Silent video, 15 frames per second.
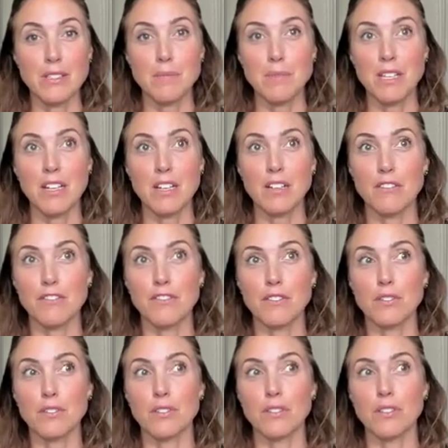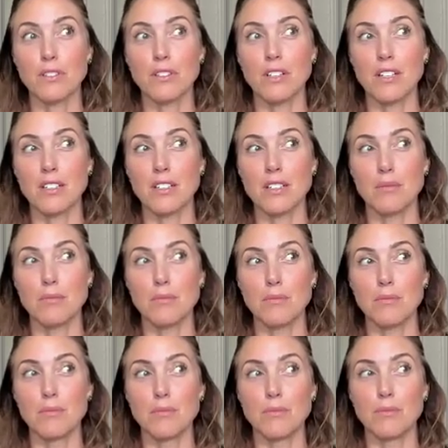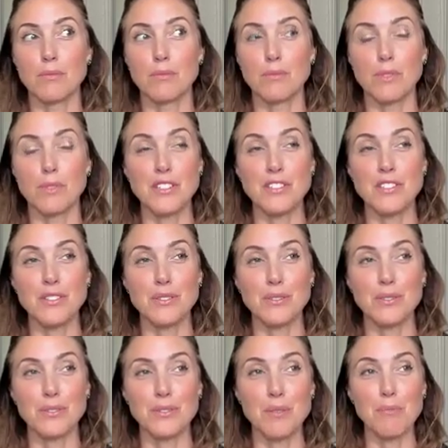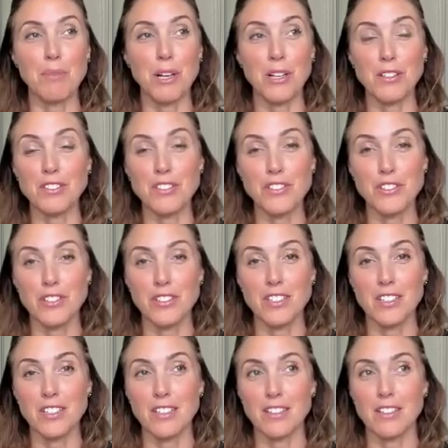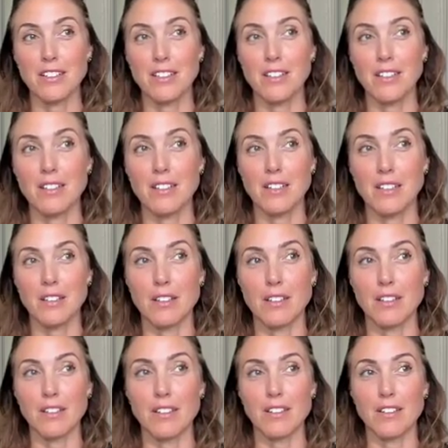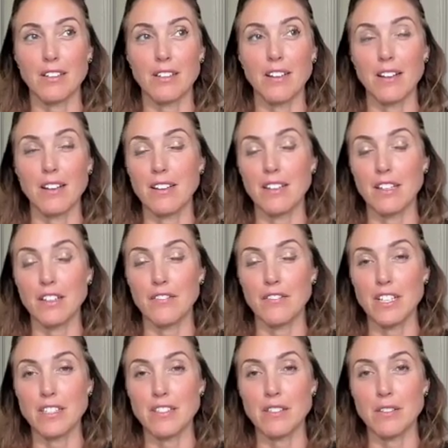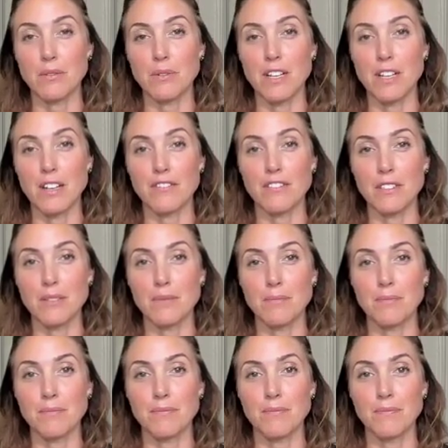this has been helpful, whether to embark on the journey, and yeah, any advice that you would have for them?